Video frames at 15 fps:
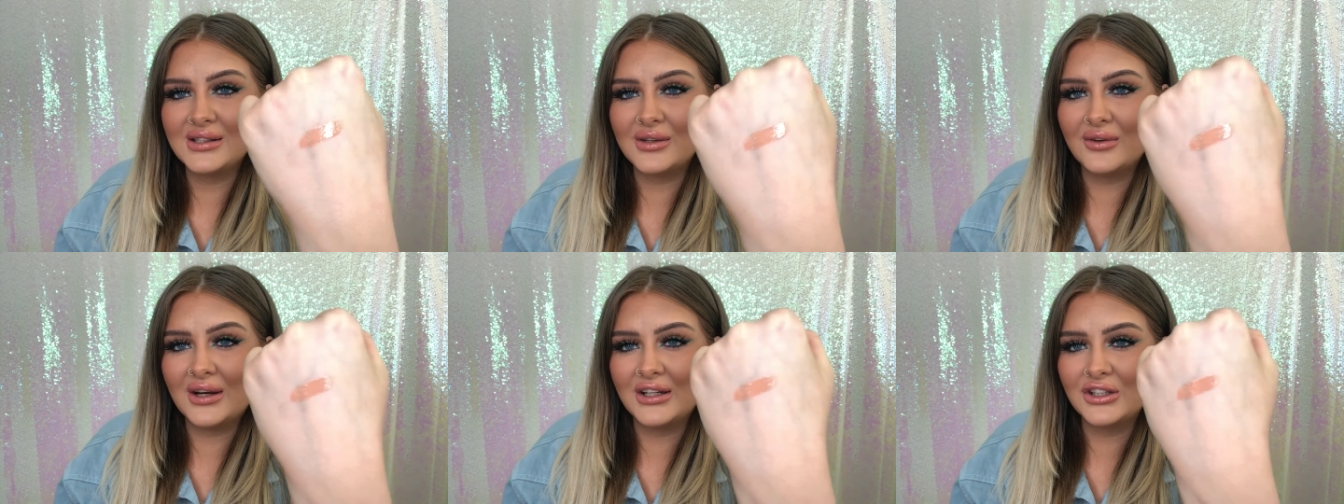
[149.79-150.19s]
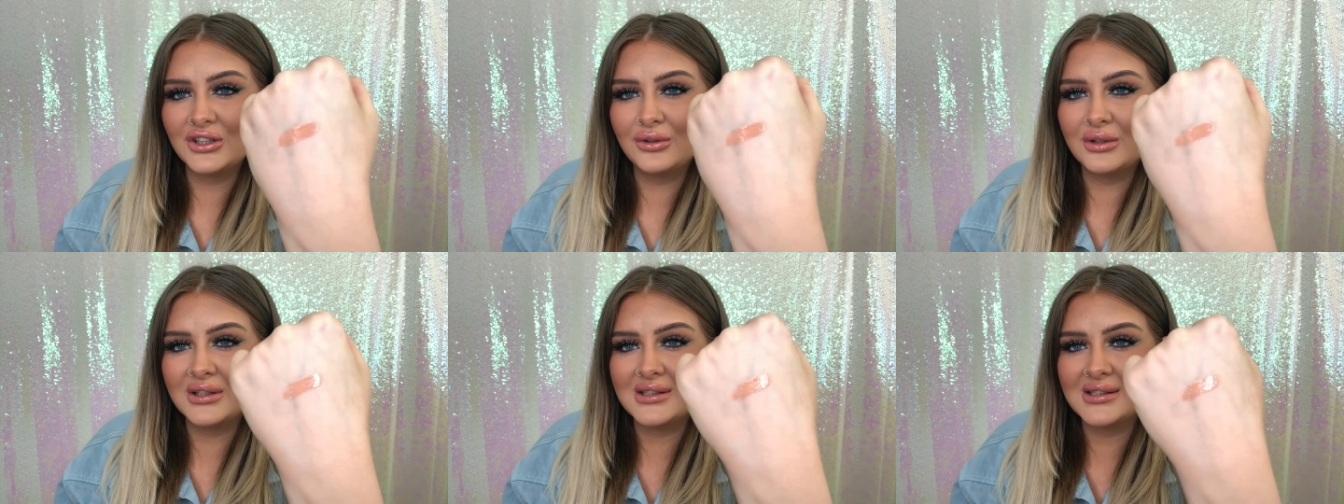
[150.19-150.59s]
So as
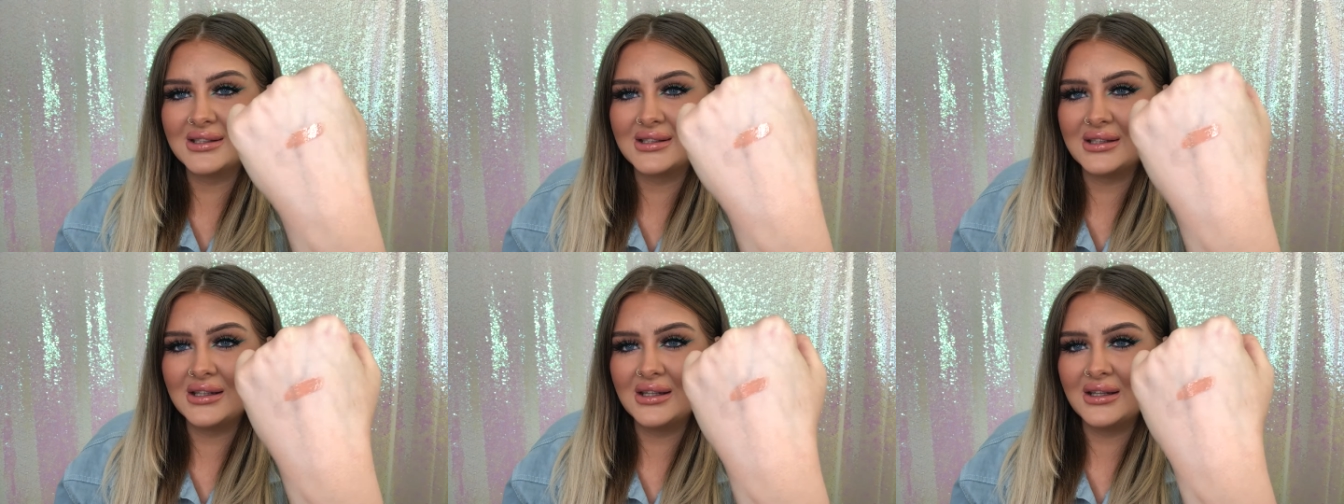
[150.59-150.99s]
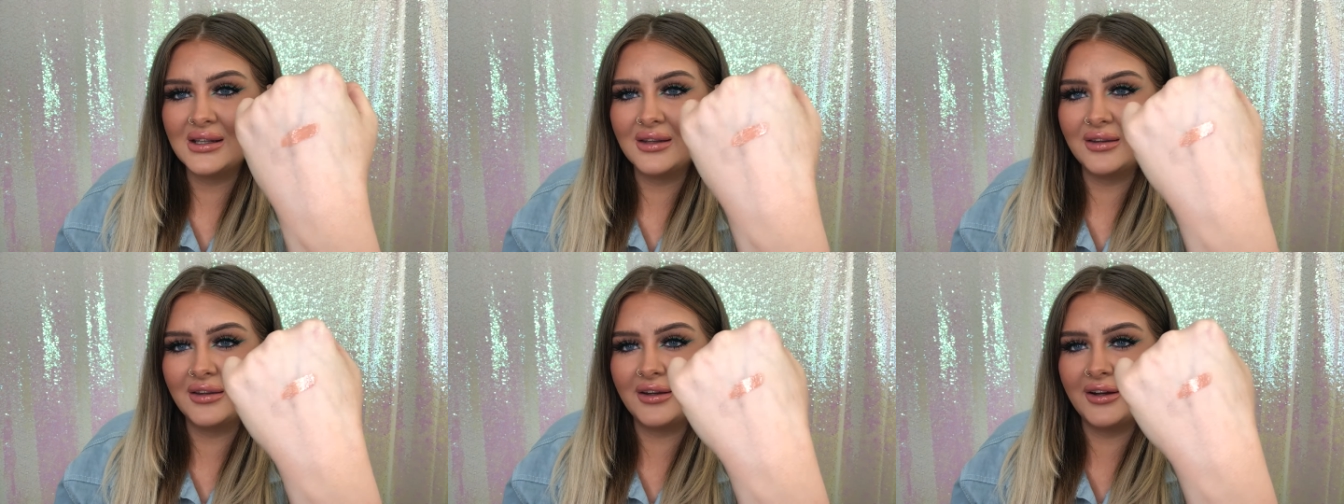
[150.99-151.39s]
you can see
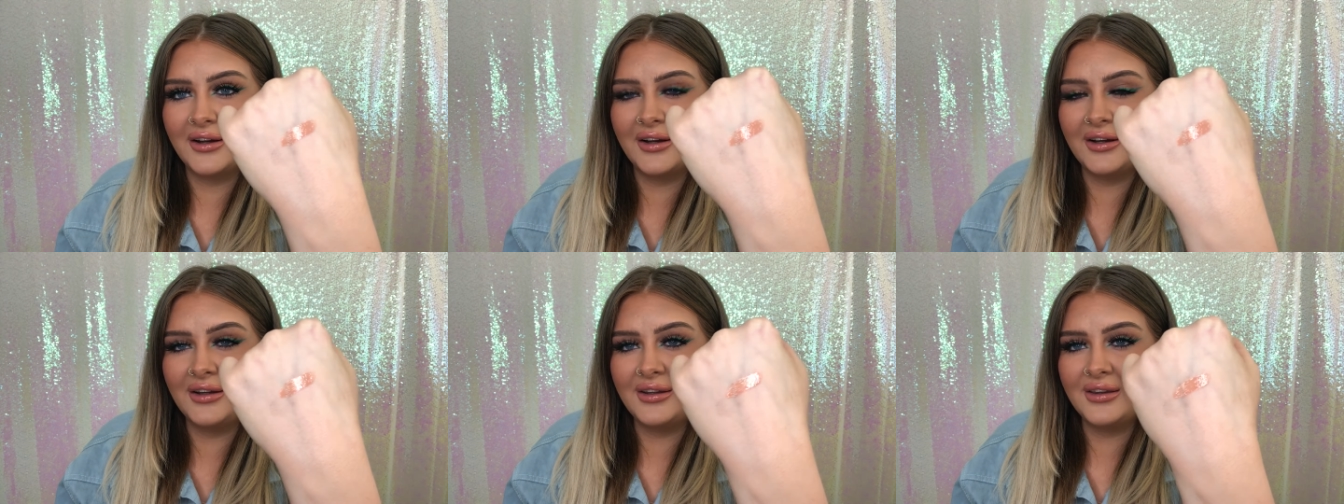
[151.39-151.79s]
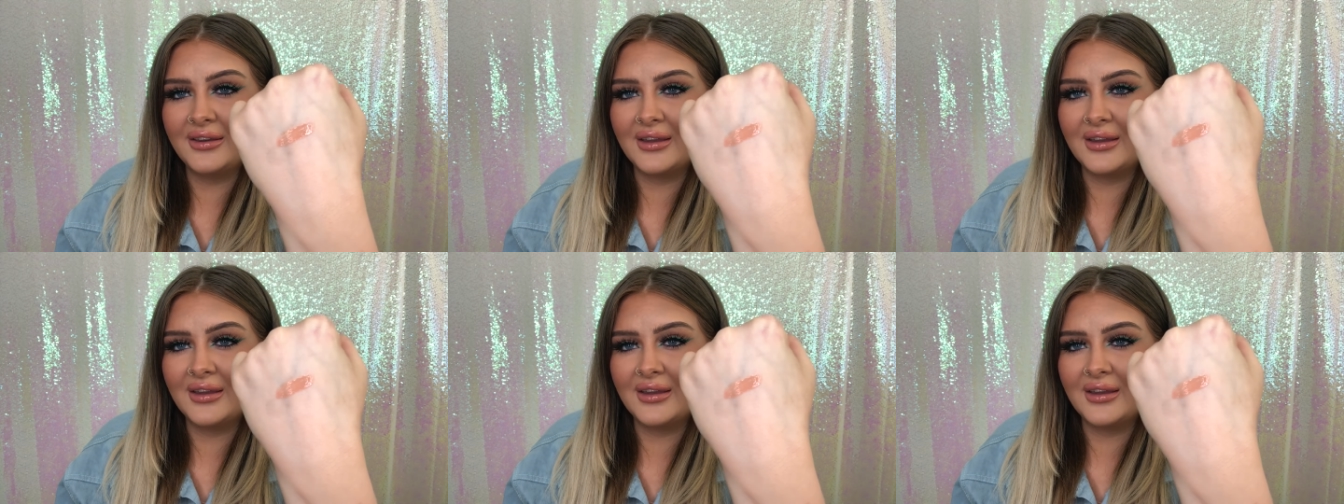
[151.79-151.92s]
there,